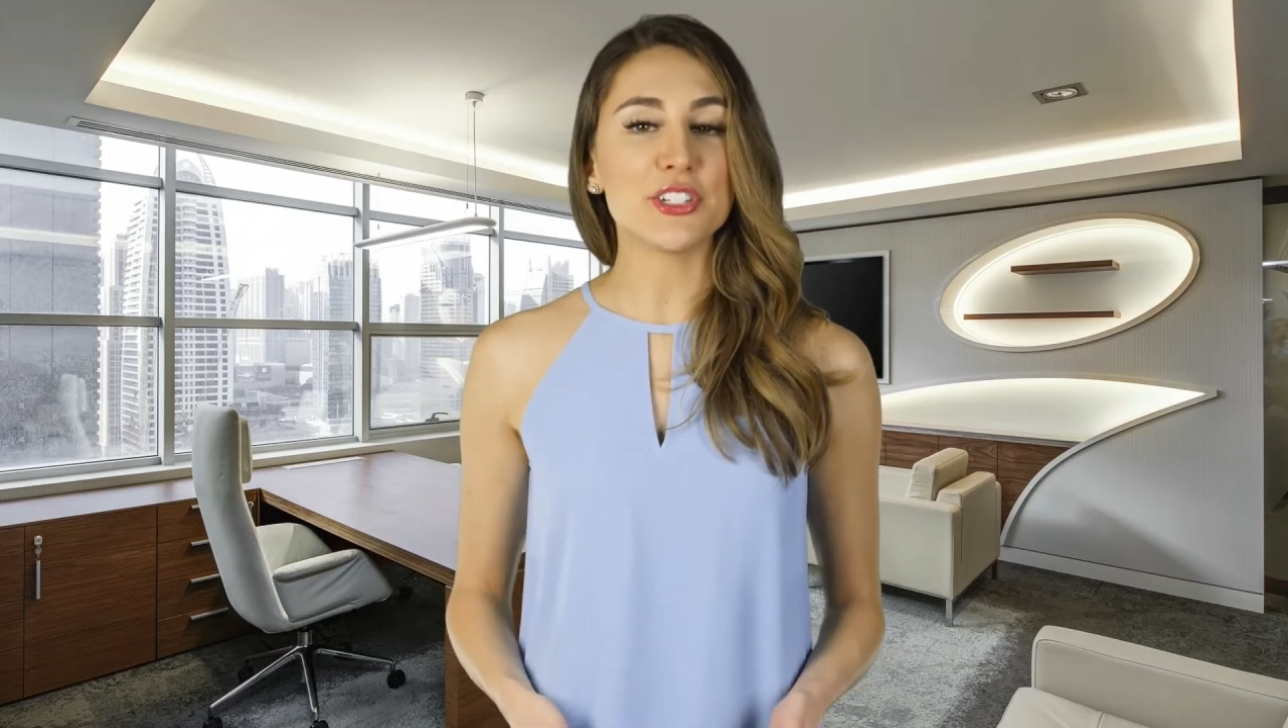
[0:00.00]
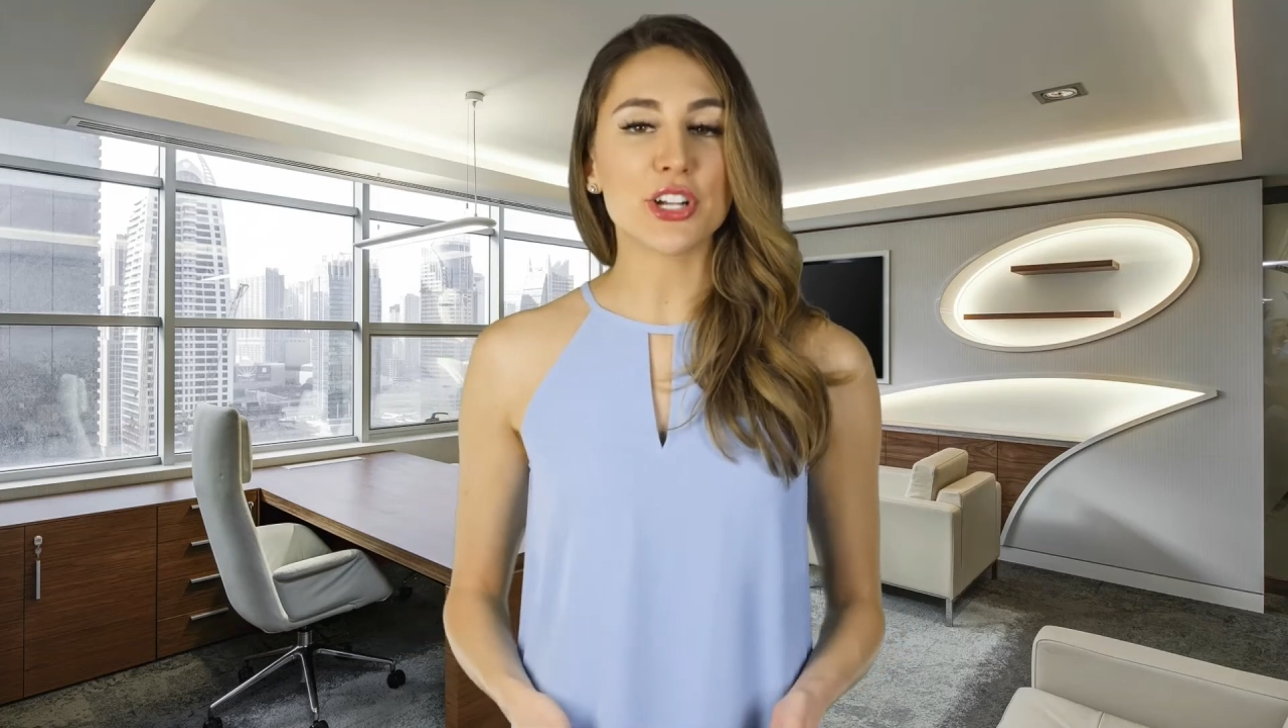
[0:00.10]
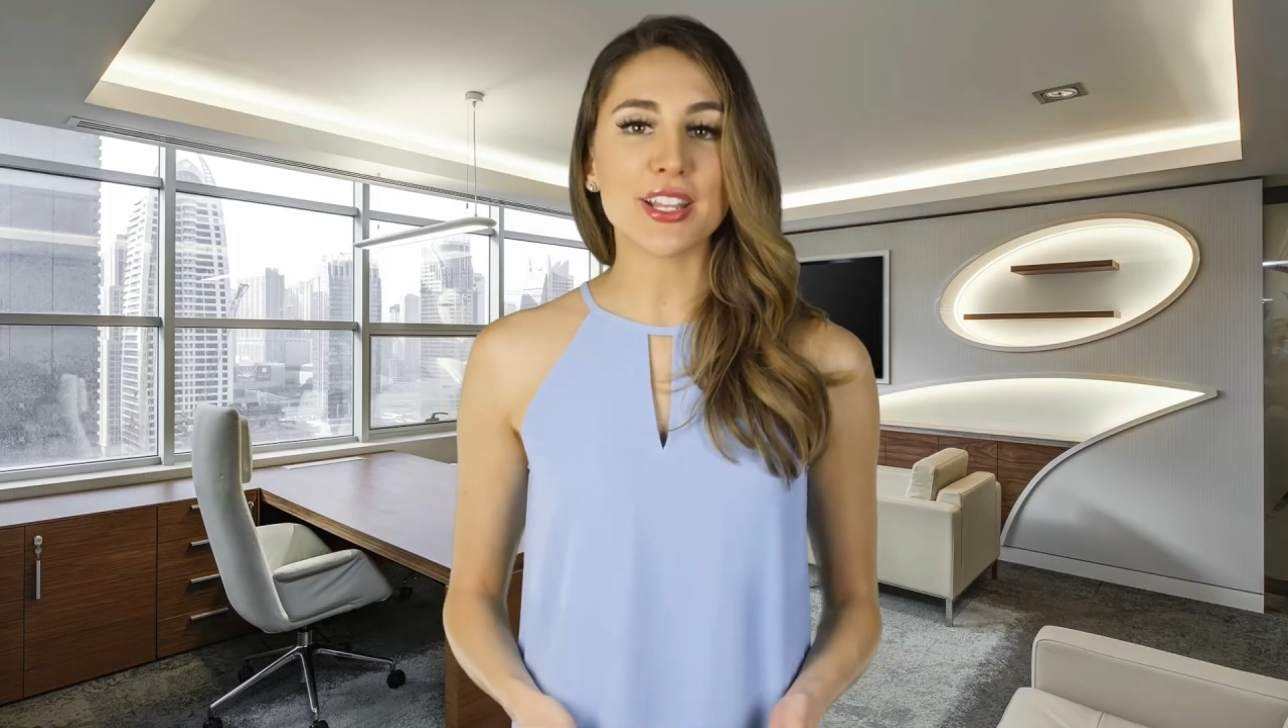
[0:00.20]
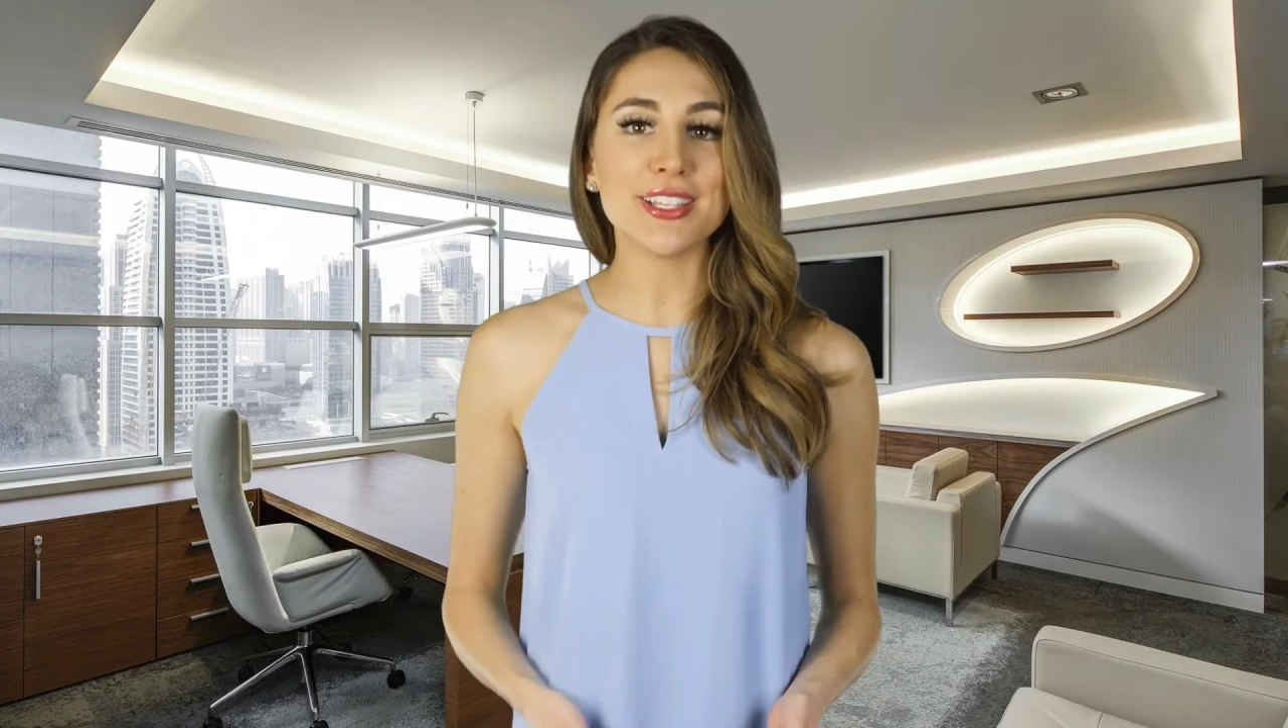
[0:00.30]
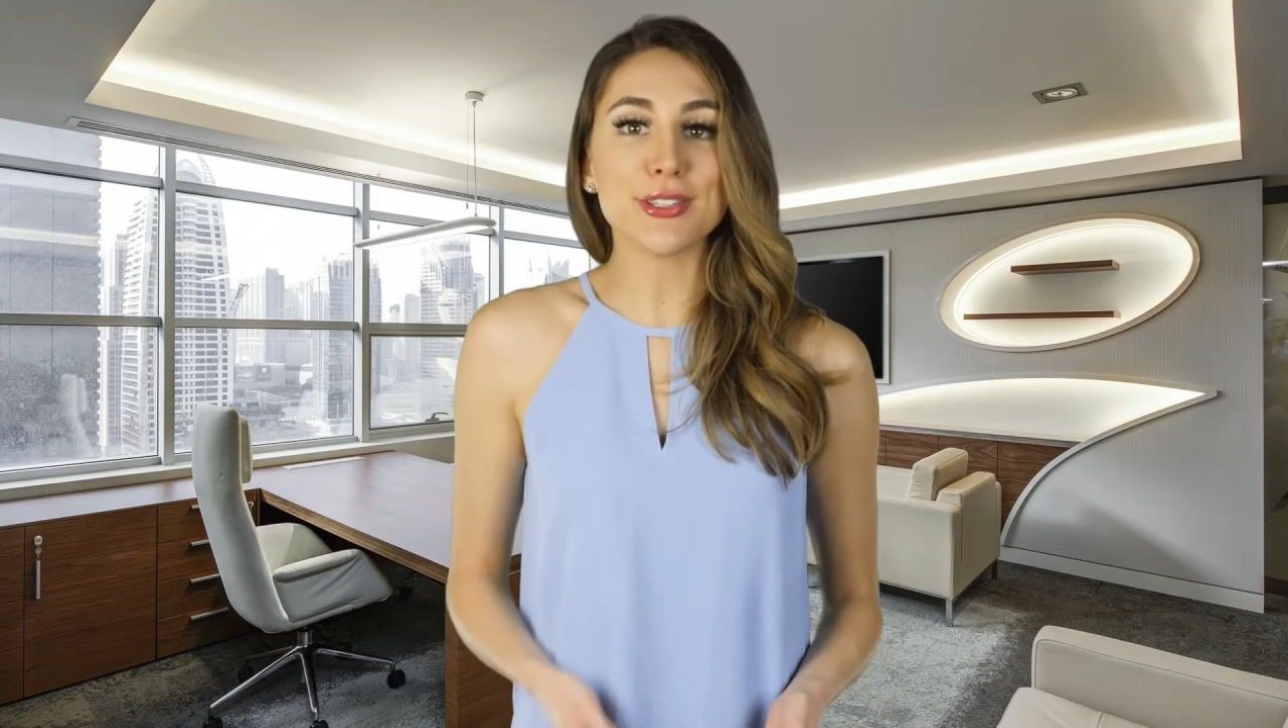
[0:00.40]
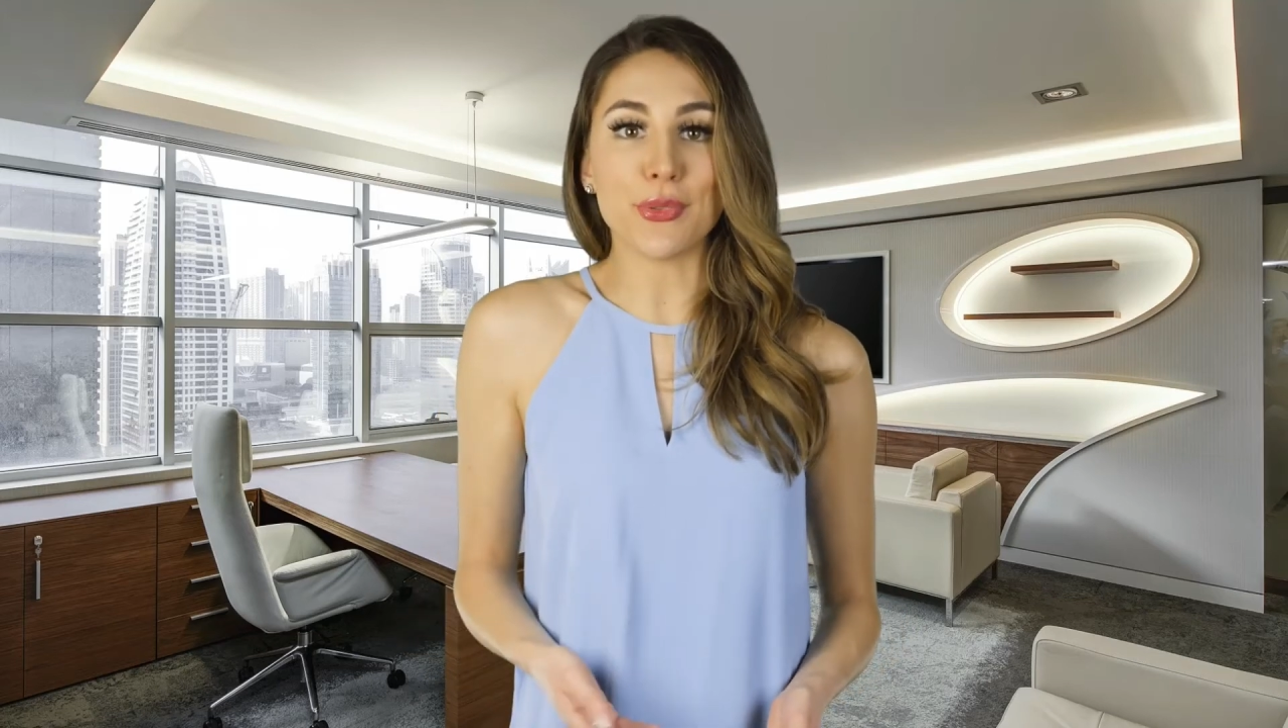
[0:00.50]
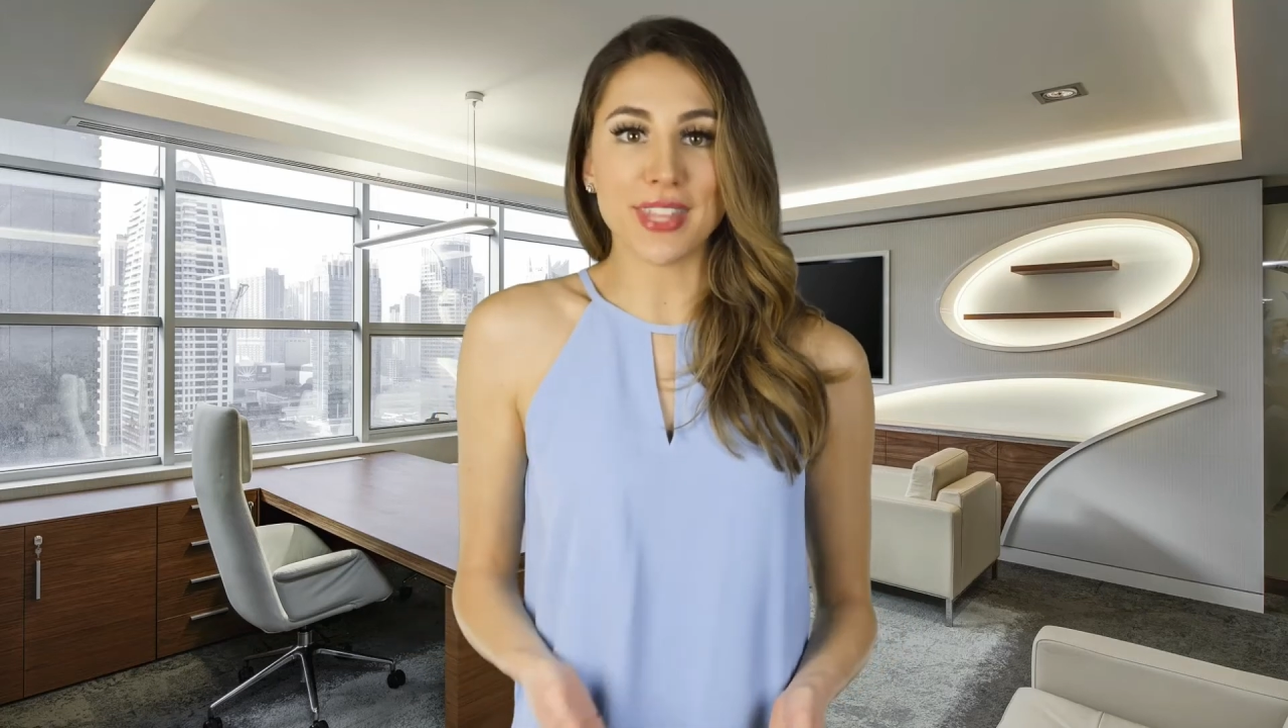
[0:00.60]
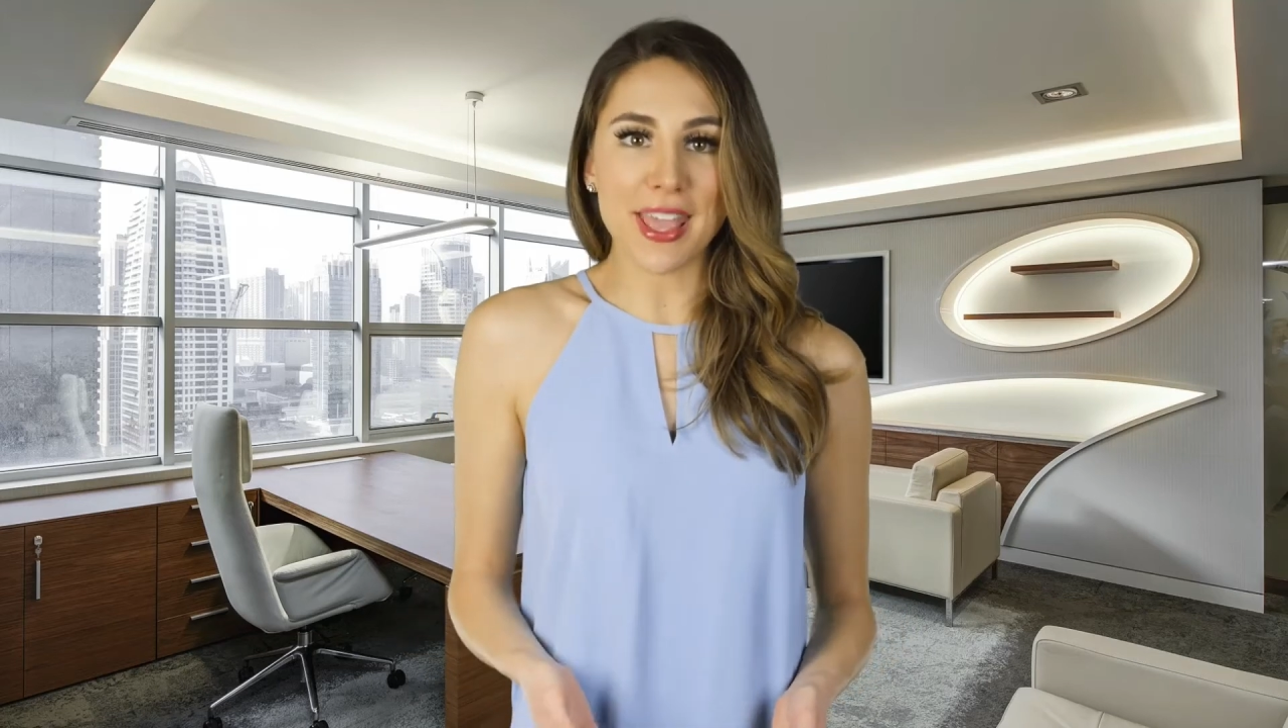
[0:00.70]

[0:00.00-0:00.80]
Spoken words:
attorneys only